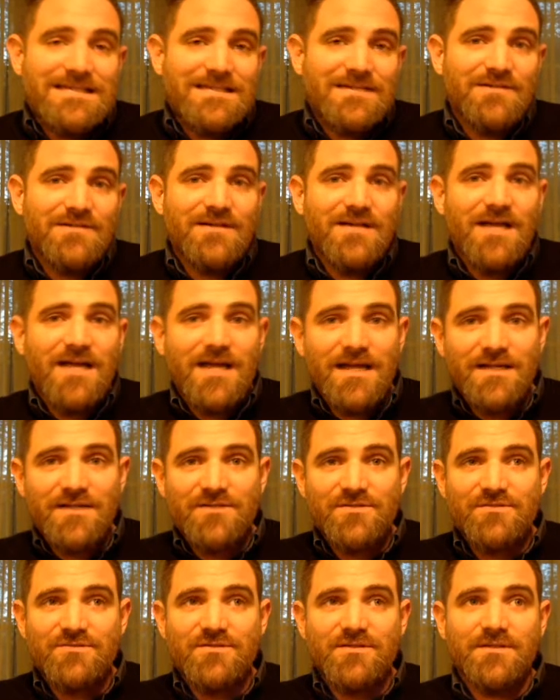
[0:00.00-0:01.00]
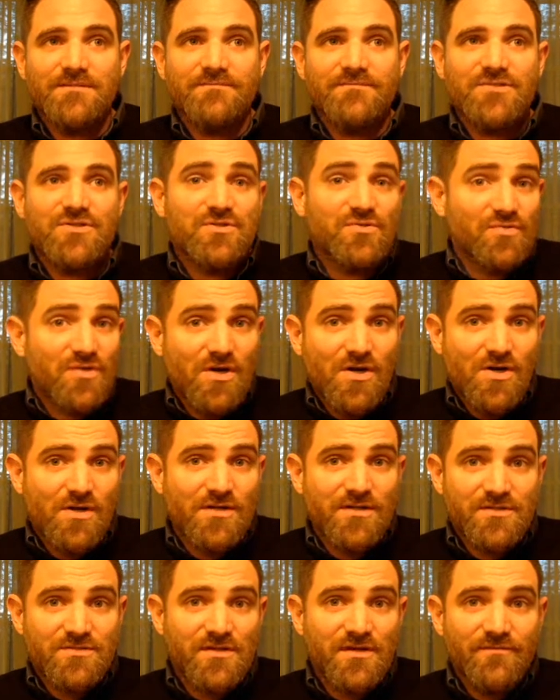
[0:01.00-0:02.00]
or nice or strong
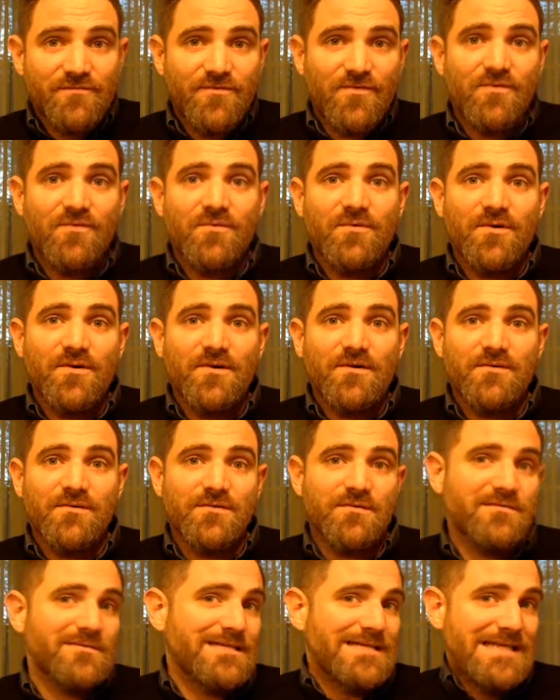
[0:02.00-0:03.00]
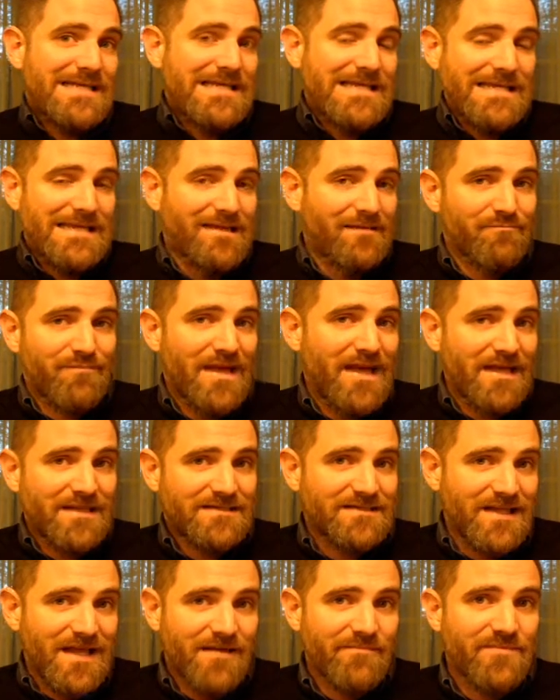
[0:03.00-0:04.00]
and straightforward or sneaky and
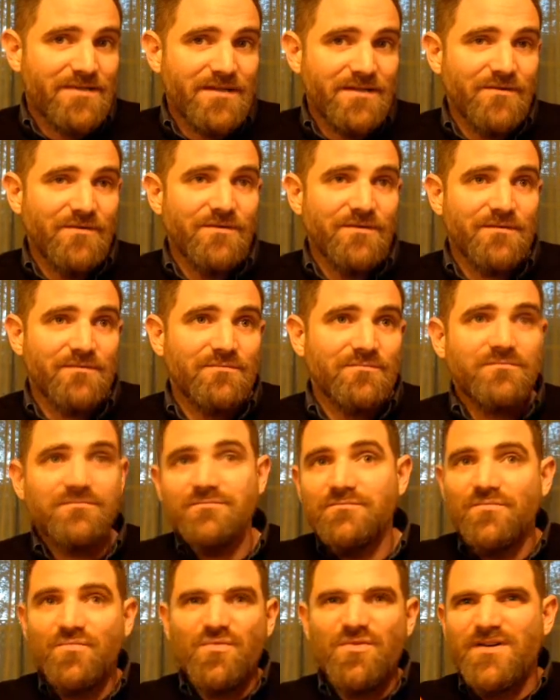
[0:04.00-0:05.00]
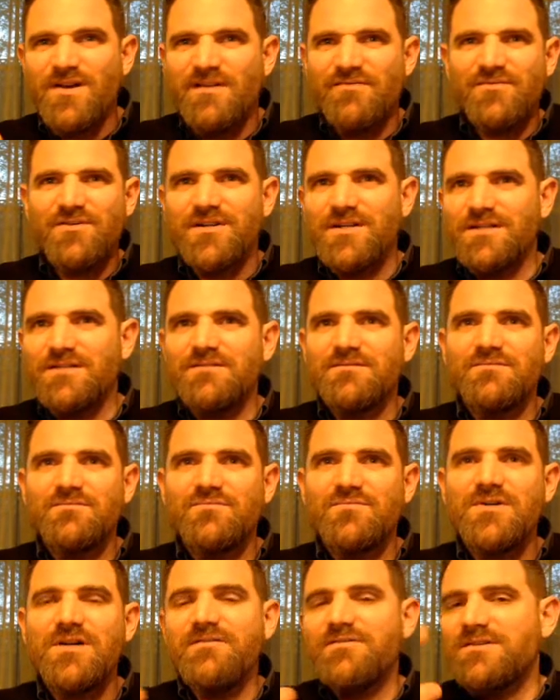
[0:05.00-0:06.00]
backstabbing or whatever
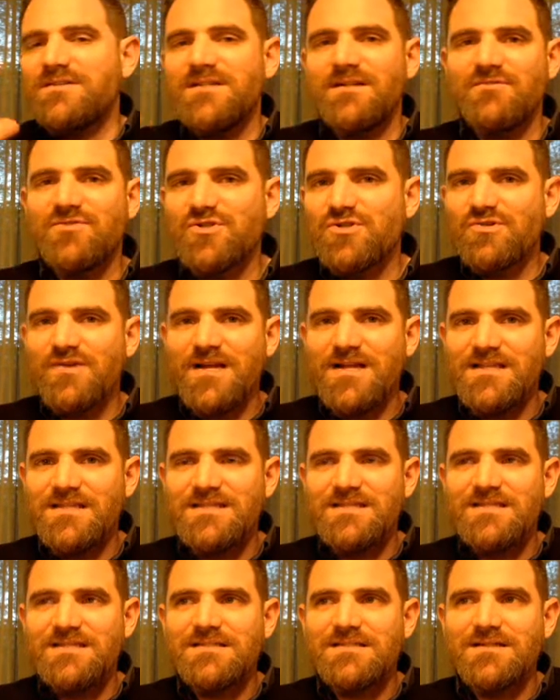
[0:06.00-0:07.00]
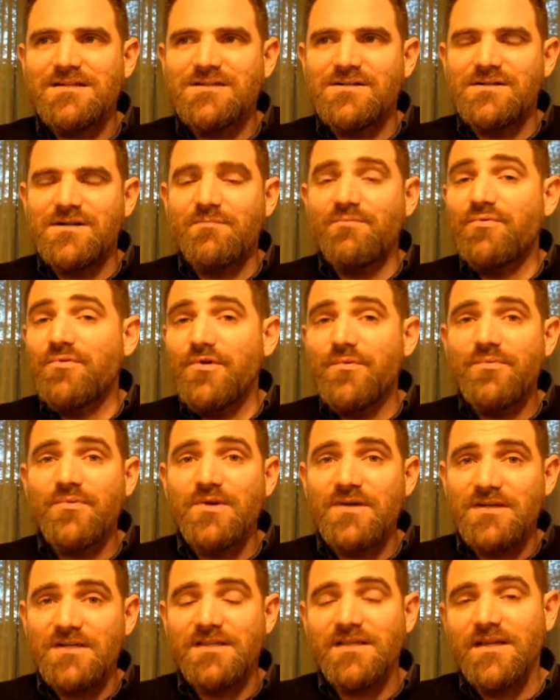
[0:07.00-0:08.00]
set of traits are
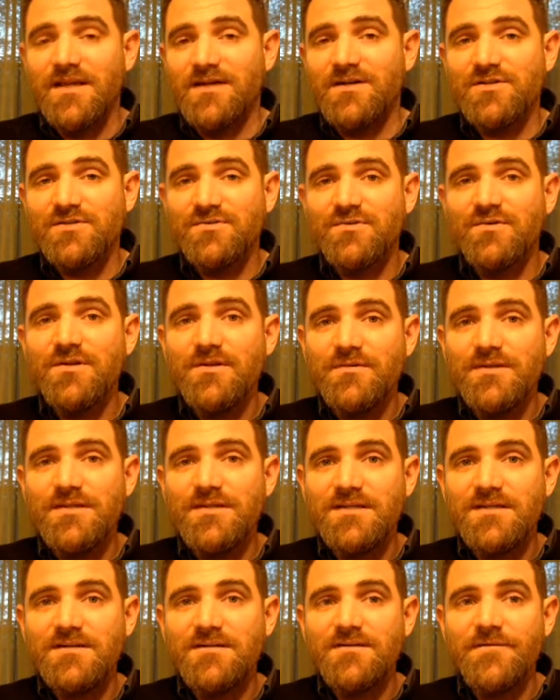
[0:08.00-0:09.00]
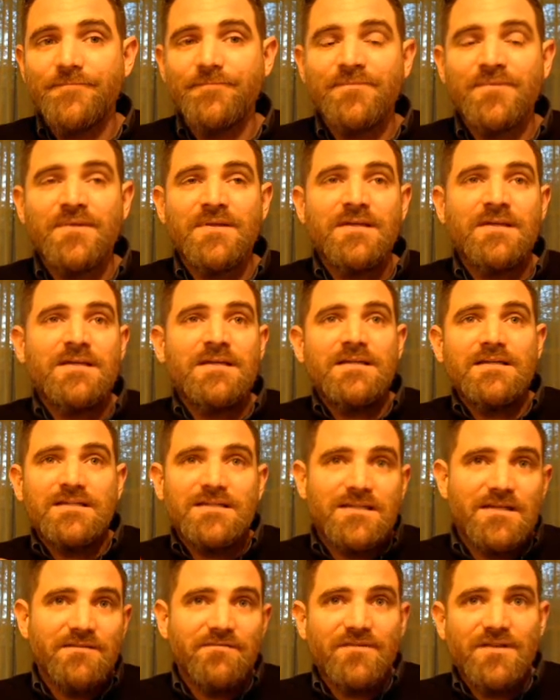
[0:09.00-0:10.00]
appropriate to the kind of story you want to tell,
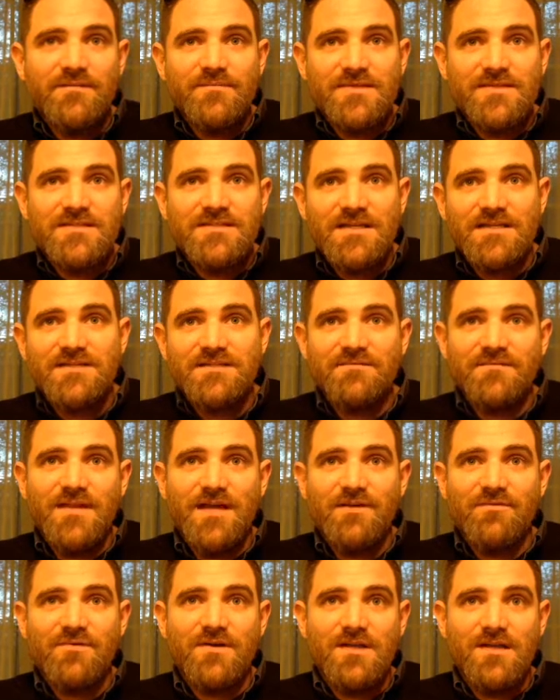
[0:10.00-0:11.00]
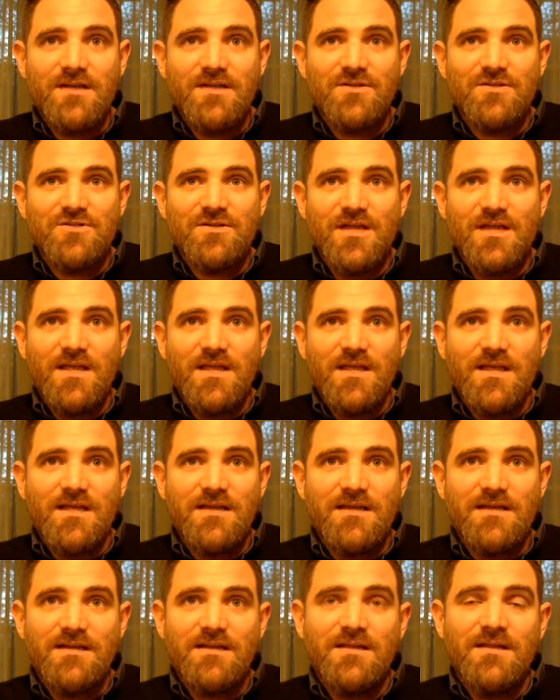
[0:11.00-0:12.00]
to give them a sense of that range
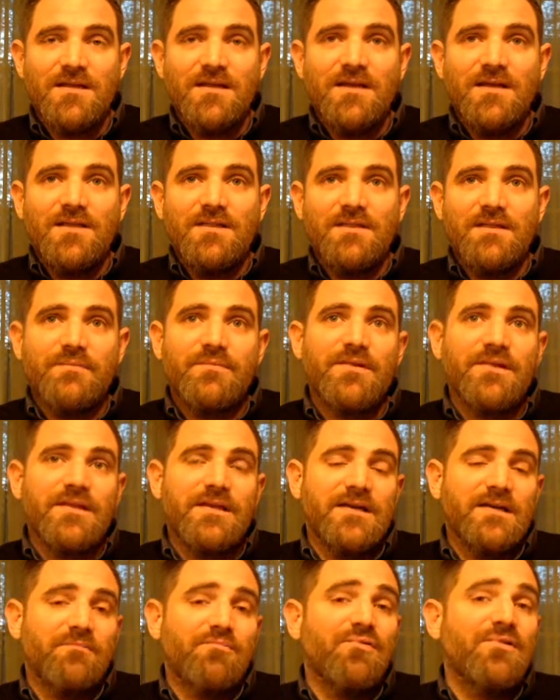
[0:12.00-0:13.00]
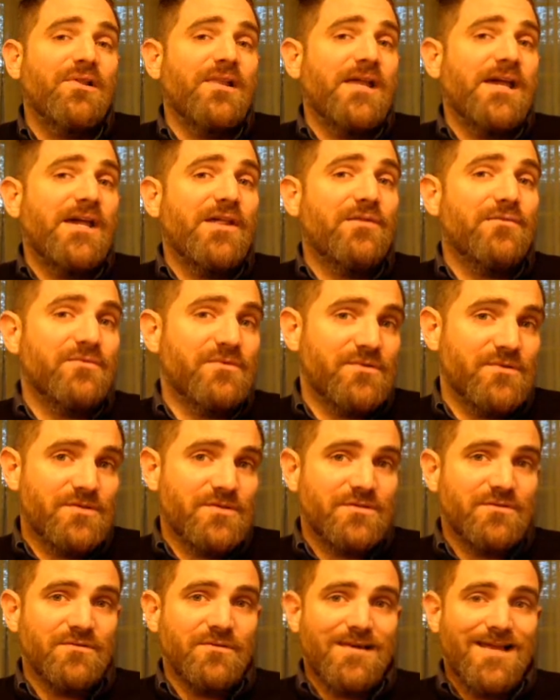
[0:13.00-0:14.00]
and the ability to play through your
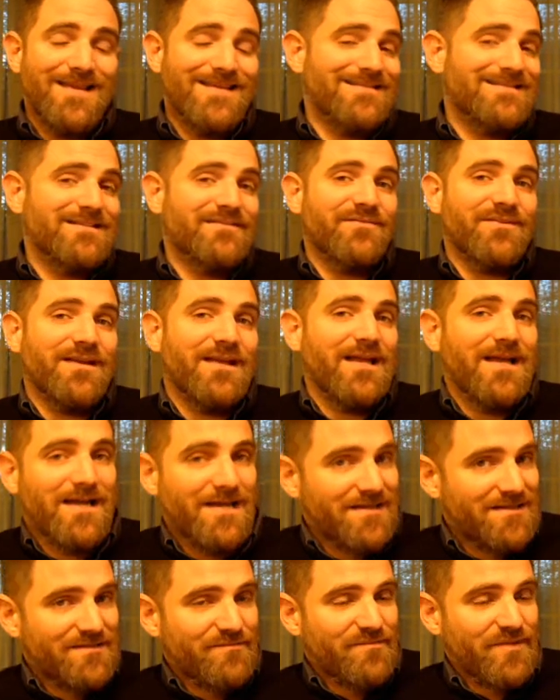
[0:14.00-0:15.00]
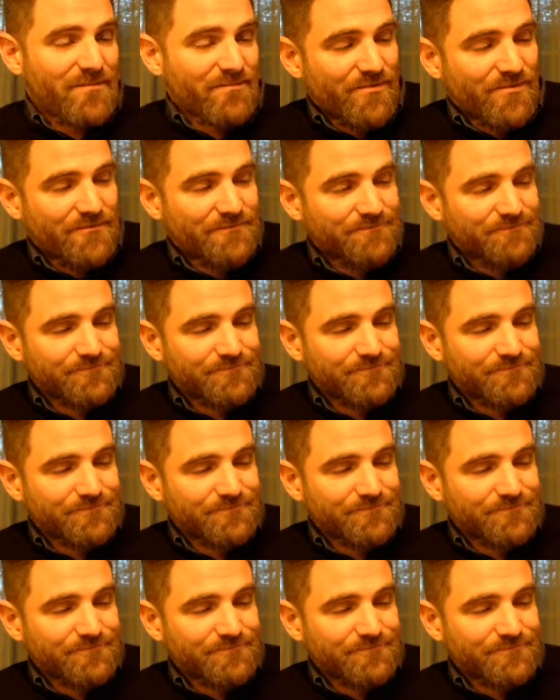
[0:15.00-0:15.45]
story as different kinds of people.